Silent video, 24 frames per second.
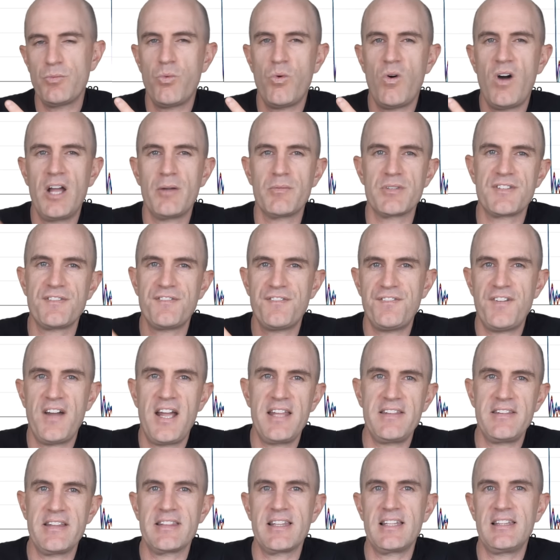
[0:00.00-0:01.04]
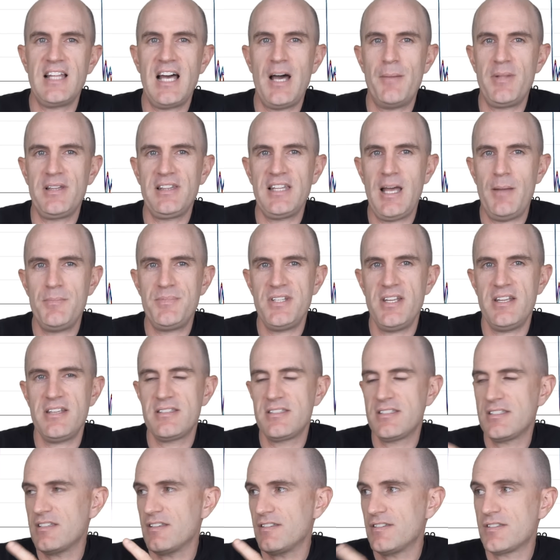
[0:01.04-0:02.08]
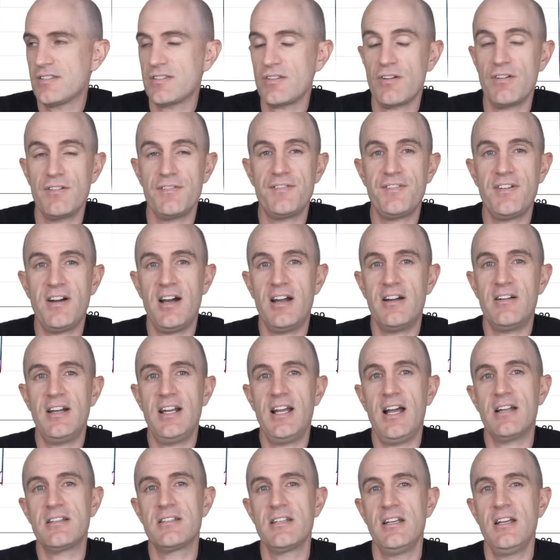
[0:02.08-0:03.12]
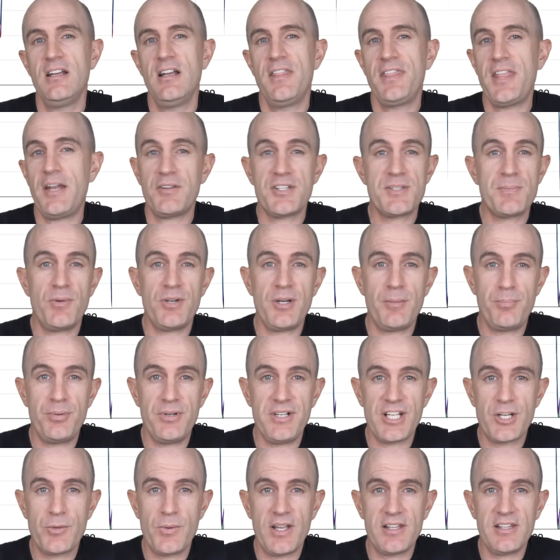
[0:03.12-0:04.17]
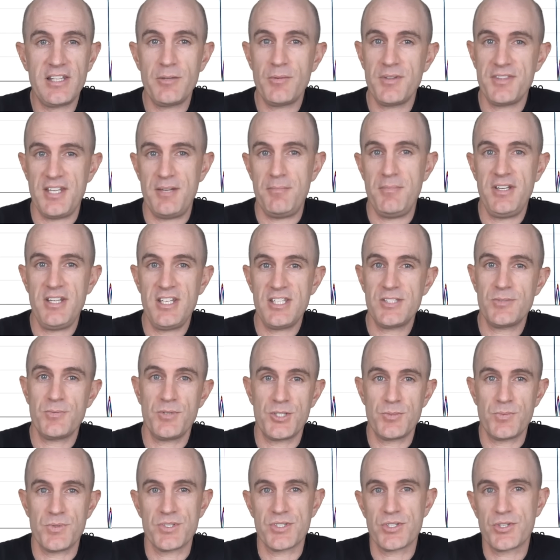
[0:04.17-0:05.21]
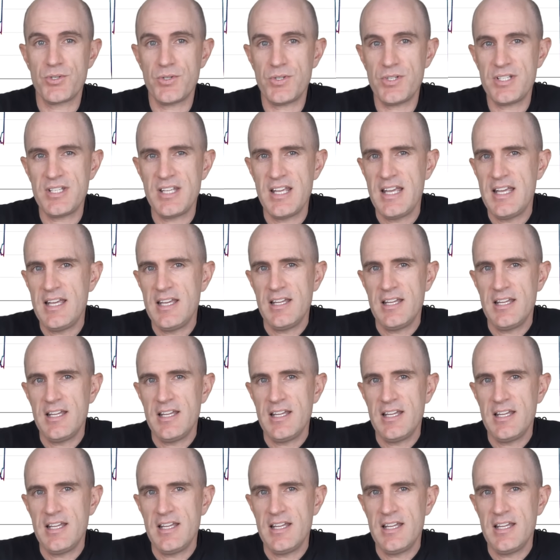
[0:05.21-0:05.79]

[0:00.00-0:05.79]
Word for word: why it was failing the llama lab tests so far out. They responded pretty quickly within minutes, which was good,